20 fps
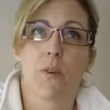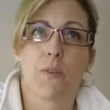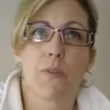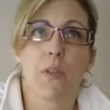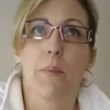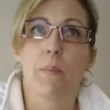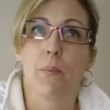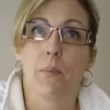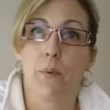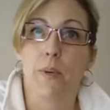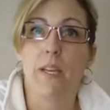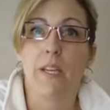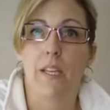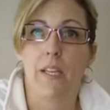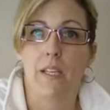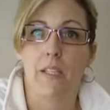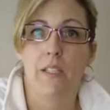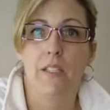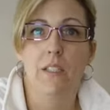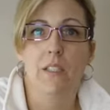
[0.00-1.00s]
I was up
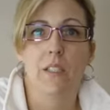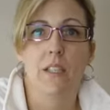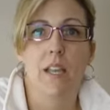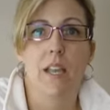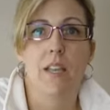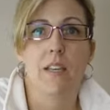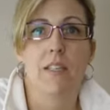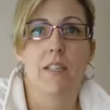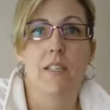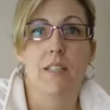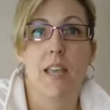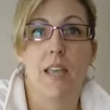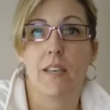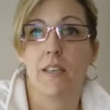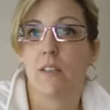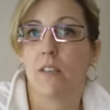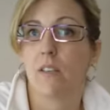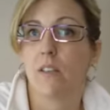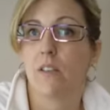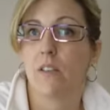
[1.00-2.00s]
reading, and
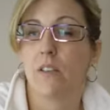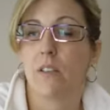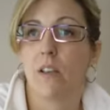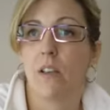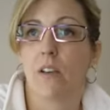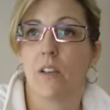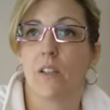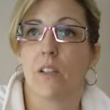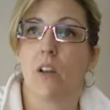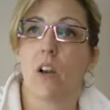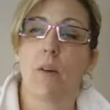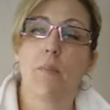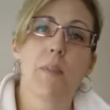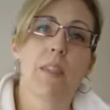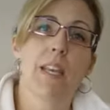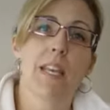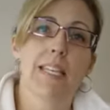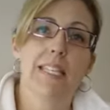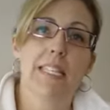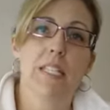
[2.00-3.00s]
then an alarm
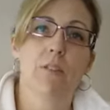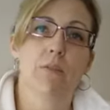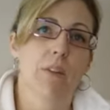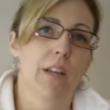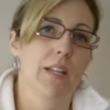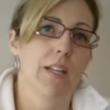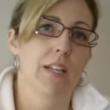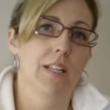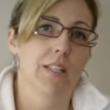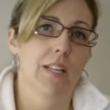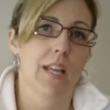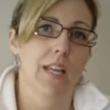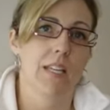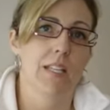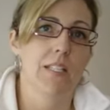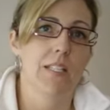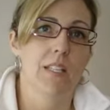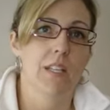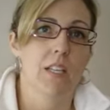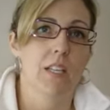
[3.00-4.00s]
that I didn't
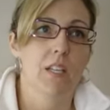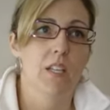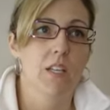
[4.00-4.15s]
recognize